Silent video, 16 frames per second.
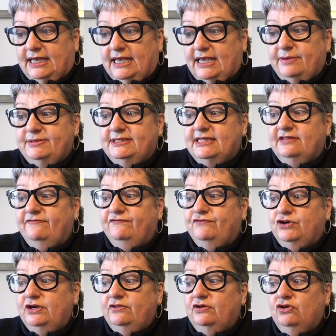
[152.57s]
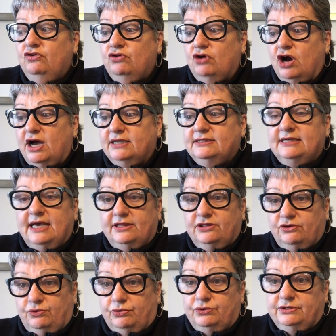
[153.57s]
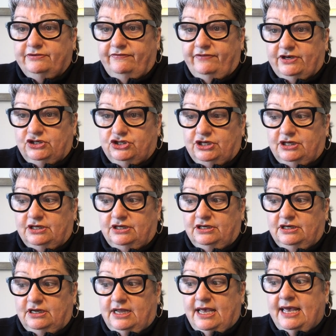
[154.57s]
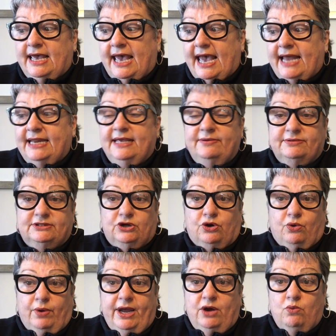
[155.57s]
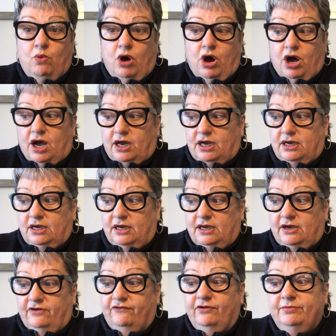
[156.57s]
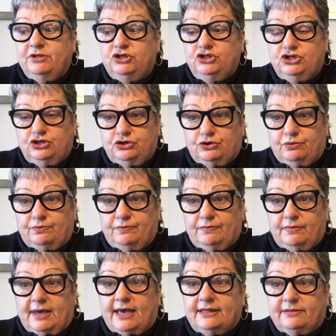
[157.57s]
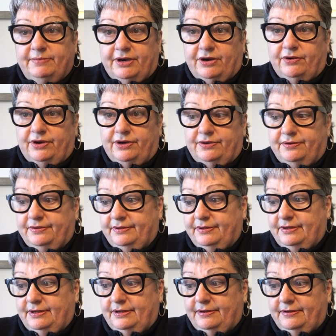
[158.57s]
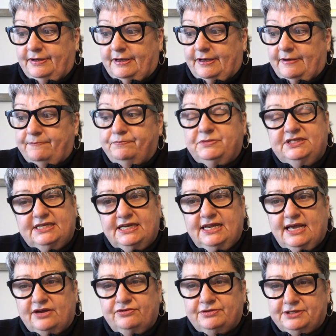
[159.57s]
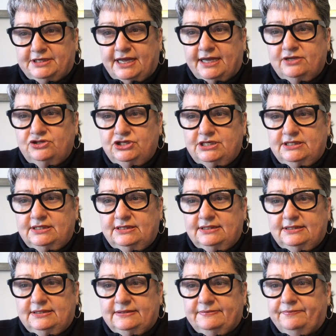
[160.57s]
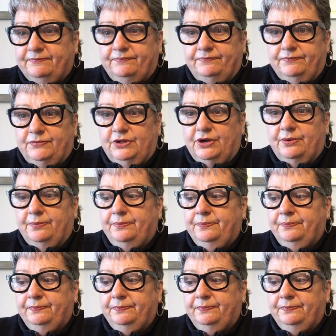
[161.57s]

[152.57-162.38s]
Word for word: He was at the foot of the cross at the crucifixion, and he was a quick walk from the tomb at the burial. Did he understand Jesus? No.